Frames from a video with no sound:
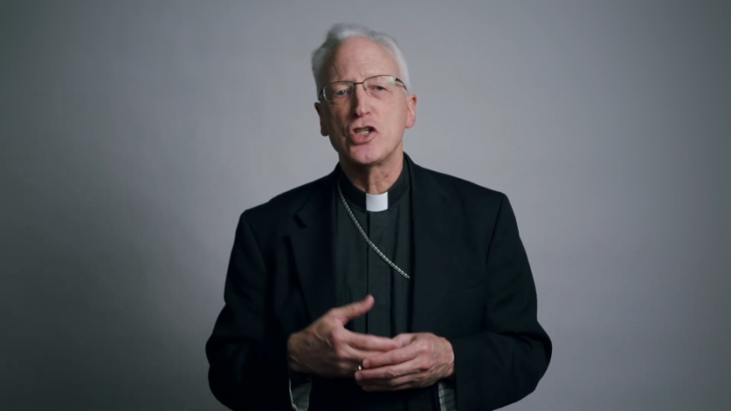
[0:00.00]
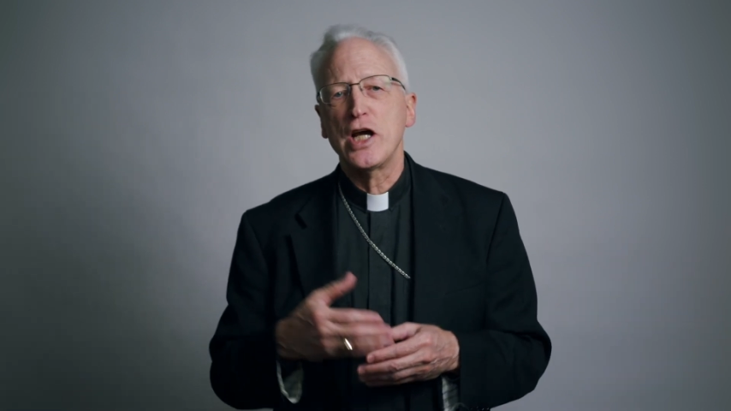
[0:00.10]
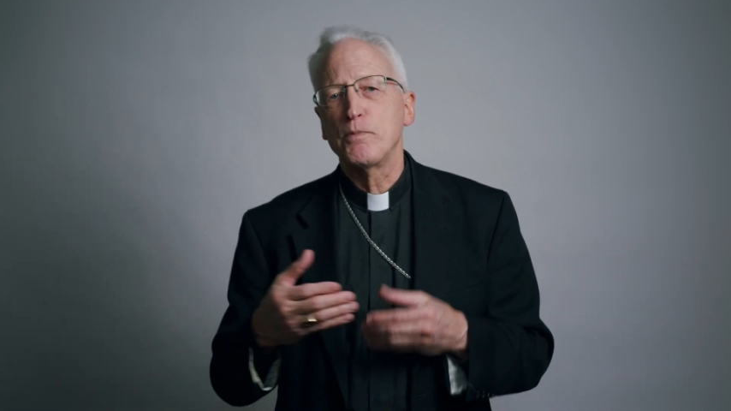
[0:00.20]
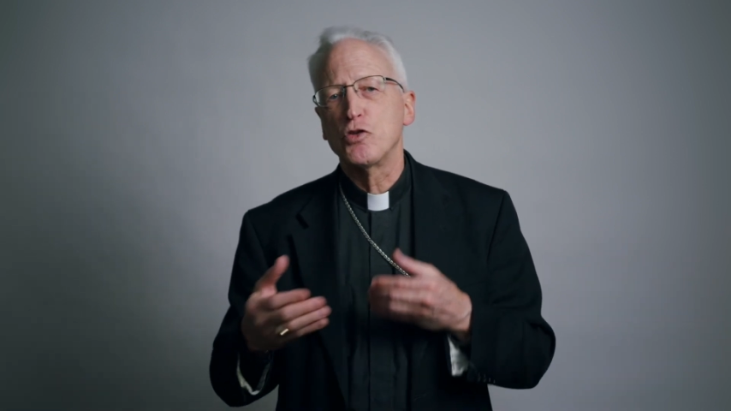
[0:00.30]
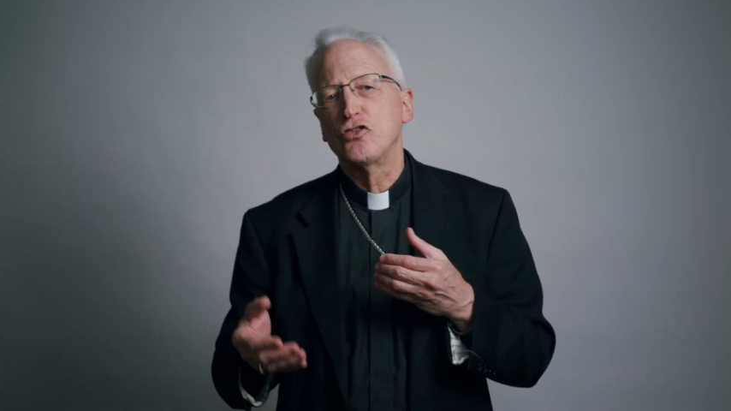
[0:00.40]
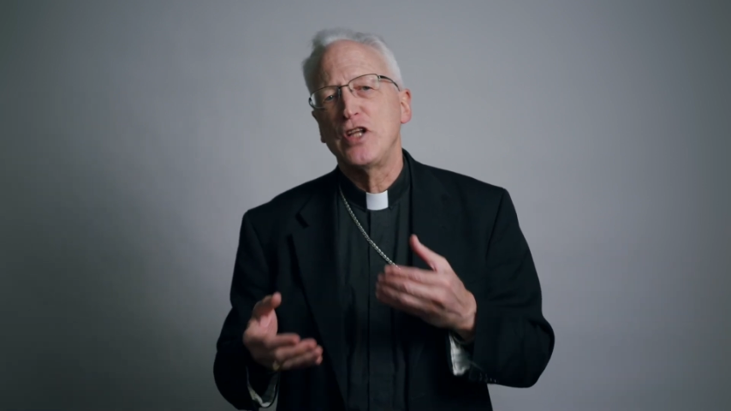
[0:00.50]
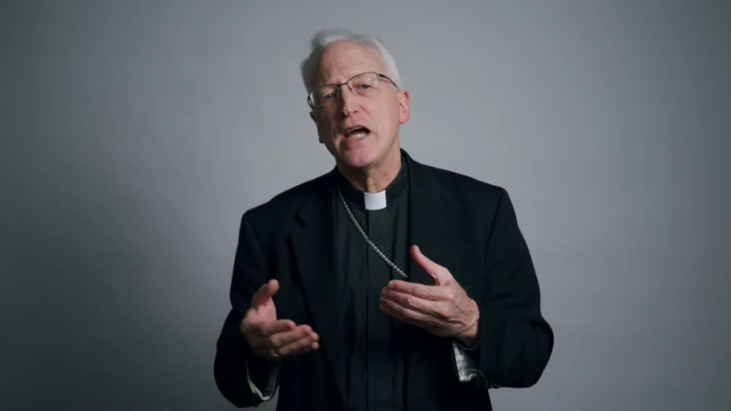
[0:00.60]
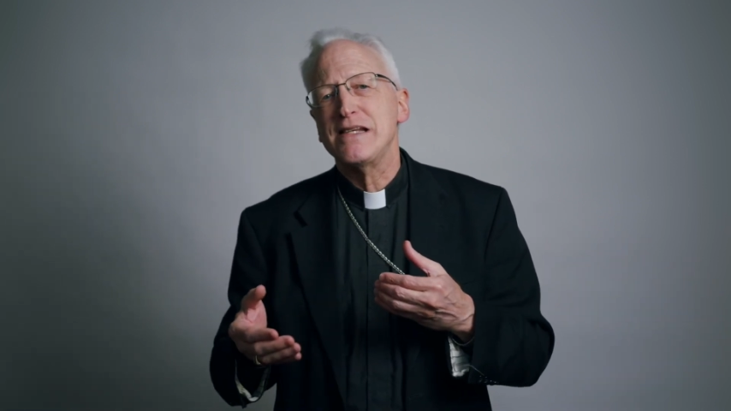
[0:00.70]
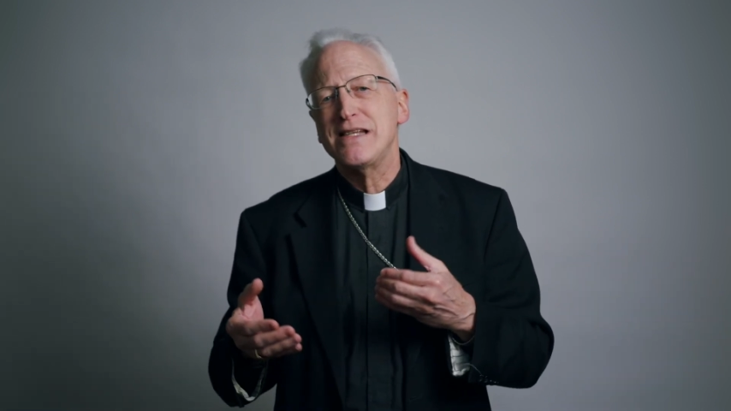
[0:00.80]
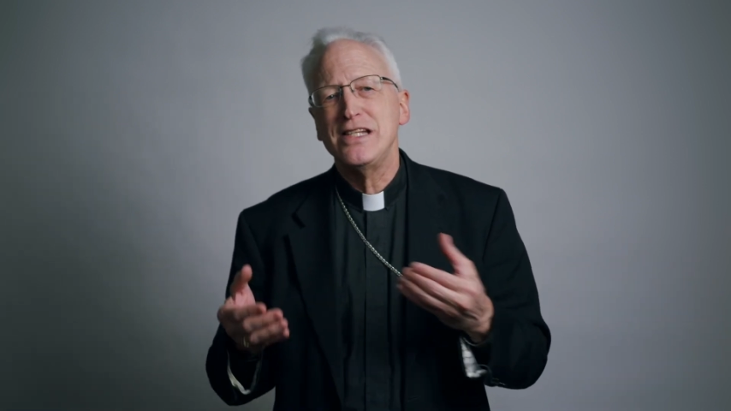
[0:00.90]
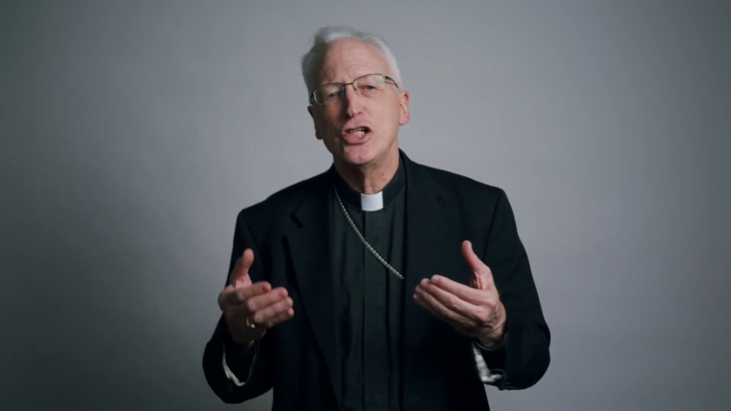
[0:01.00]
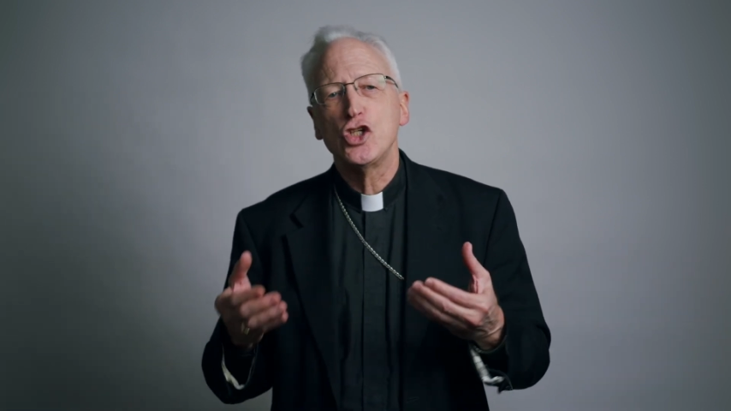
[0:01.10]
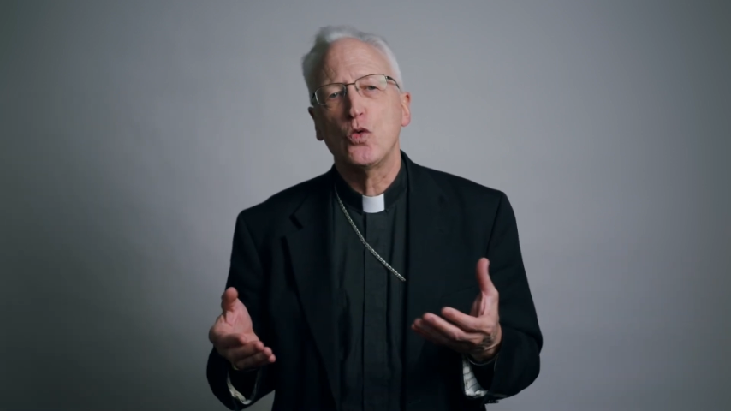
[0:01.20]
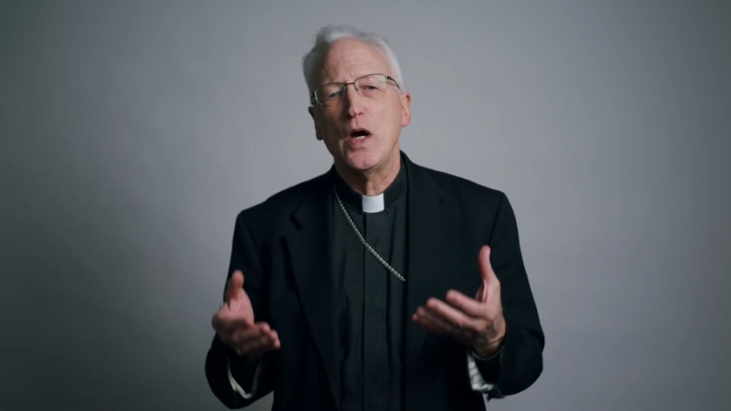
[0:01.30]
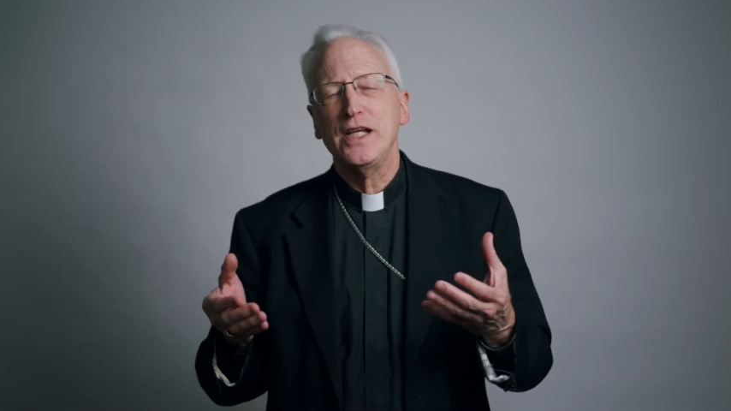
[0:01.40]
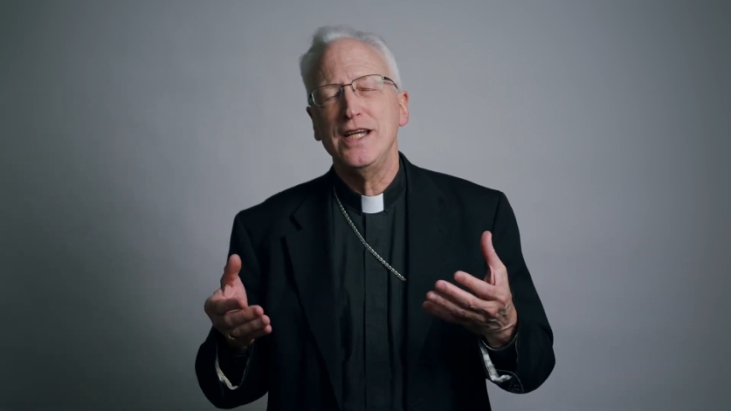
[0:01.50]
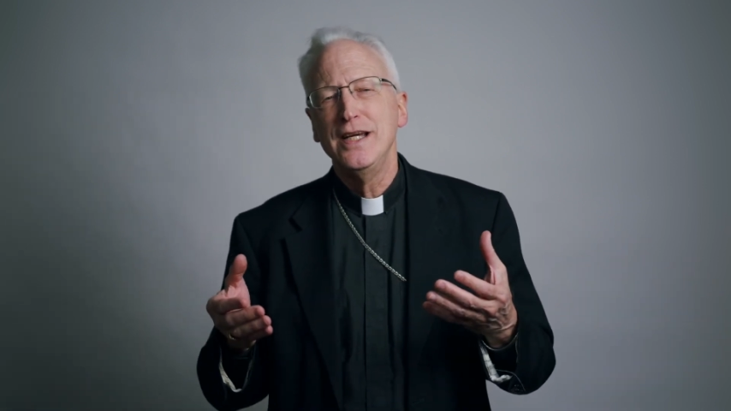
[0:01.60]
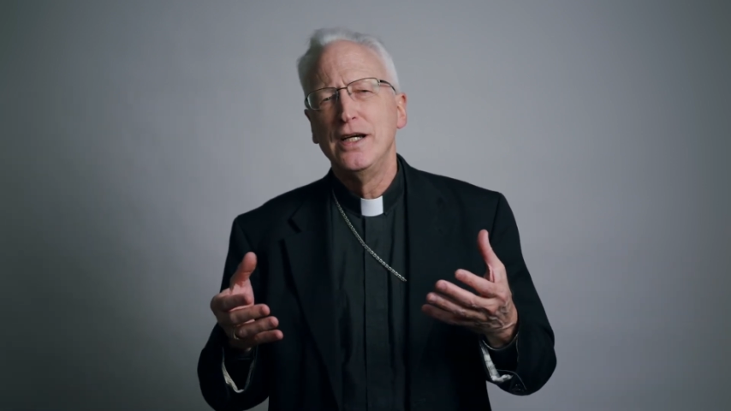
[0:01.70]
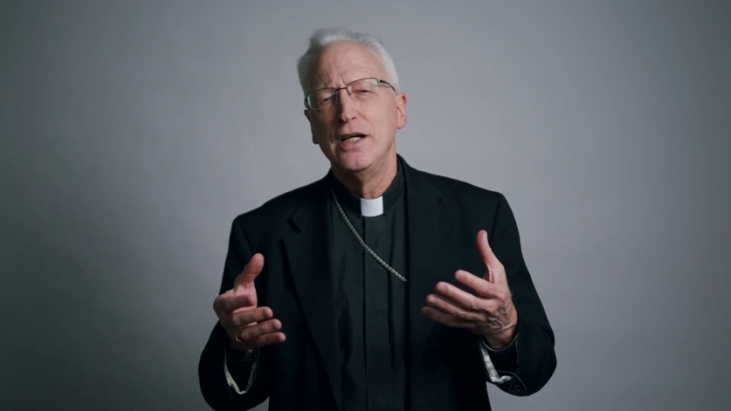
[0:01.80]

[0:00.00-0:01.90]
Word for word: chapters 19 and 20,